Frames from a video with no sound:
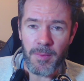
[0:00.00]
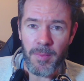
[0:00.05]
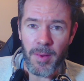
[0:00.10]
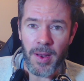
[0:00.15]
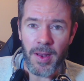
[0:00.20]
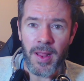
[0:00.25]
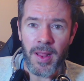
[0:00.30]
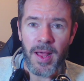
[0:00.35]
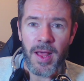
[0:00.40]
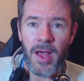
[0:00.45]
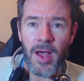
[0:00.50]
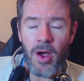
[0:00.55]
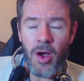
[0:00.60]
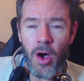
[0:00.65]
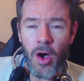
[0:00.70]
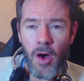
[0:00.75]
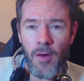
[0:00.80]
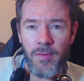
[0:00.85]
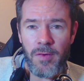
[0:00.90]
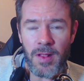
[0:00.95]
But
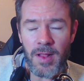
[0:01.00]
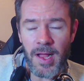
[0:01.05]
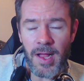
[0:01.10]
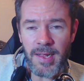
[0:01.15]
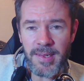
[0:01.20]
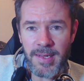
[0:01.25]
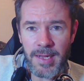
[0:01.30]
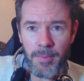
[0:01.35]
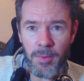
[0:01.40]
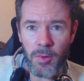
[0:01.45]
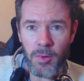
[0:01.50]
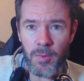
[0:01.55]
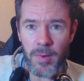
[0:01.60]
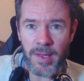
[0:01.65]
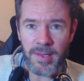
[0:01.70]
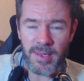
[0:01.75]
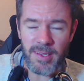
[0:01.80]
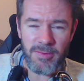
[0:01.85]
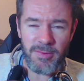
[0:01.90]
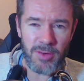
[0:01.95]
over the last couple of
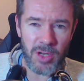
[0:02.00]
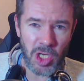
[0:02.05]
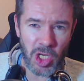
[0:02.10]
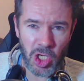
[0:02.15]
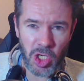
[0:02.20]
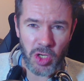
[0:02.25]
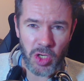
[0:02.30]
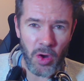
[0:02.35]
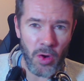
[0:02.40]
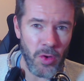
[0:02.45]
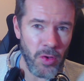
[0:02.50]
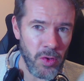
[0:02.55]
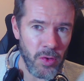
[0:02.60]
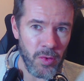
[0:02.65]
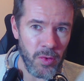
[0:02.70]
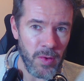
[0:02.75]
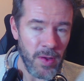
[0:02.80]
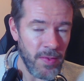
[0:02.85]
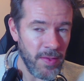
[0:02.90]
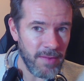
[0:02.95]
weeks, I just want to show
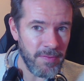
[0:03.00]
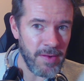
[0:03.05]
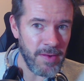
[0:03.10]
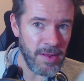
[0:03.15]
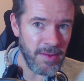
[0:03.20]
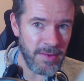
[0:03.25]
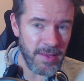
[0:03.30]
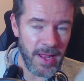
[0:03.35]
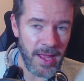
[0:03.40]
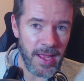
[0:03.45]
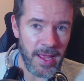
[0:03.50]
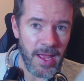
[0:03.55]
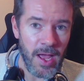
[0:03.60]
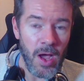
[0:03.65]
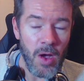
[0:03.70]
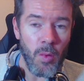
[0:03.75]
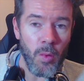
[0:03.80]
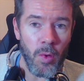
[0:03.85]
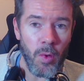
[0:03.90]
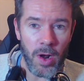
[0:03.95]
you in this video today
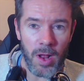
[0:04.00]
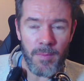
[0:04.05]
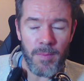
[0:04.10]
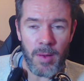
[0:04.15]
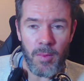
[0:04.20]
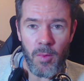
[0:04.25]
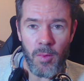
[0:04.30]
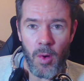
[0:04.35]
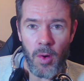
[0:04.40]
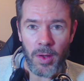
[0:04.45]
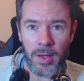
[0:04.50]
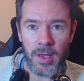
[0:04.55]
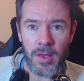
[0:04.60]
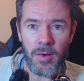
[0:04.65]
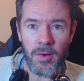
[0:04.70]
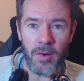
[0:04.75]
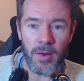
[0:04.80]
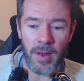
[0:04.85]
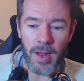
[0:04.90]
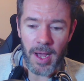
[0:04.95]
what I've been
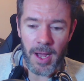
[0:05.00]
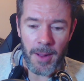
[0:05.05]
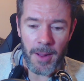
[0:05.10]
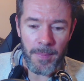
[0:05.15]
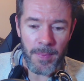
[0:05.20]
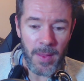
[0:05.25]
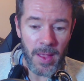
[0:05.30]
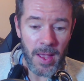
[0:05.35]
working on.